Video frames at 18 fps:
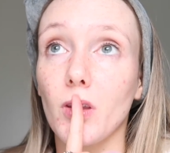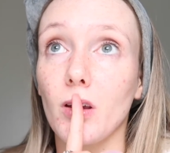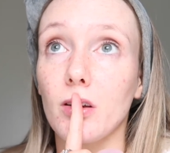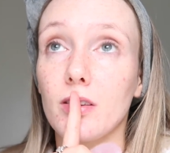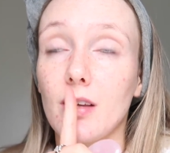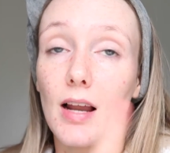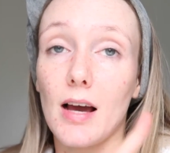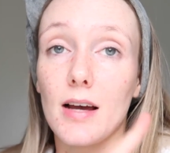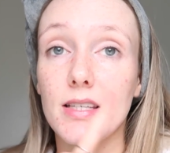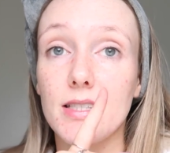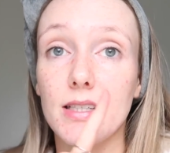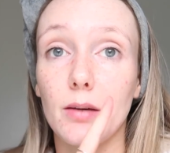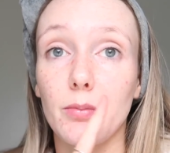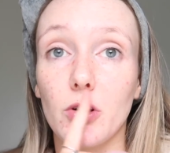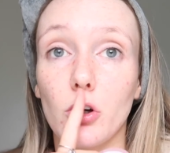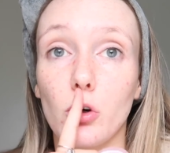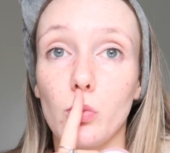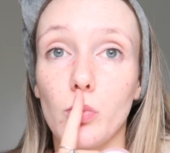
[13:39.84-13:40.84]
The last
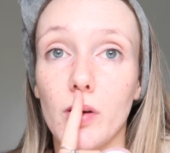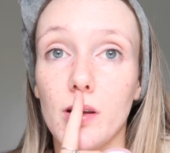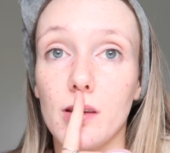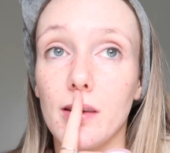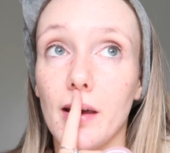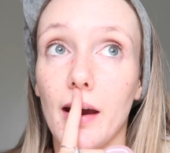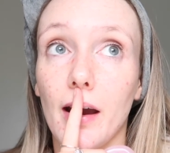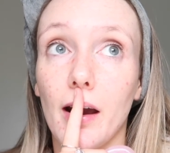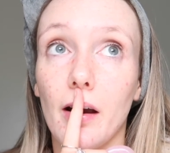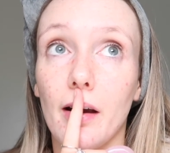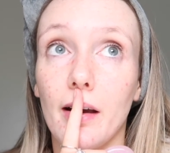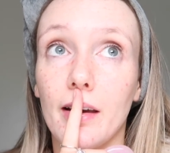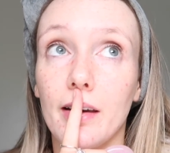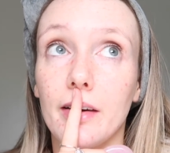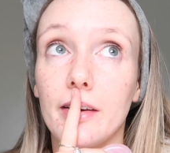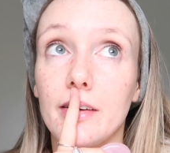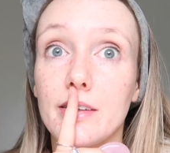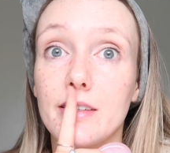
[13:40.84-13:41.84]
time it opened there
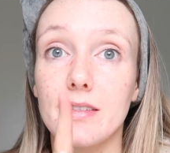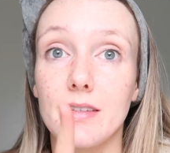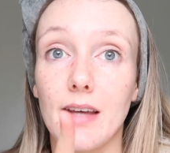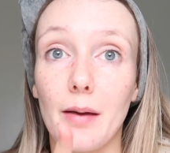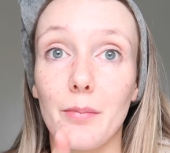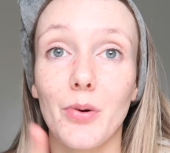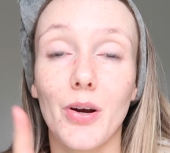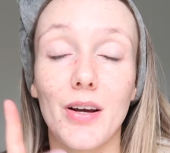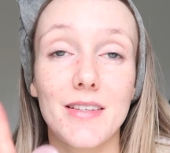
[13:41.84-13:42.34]
in December,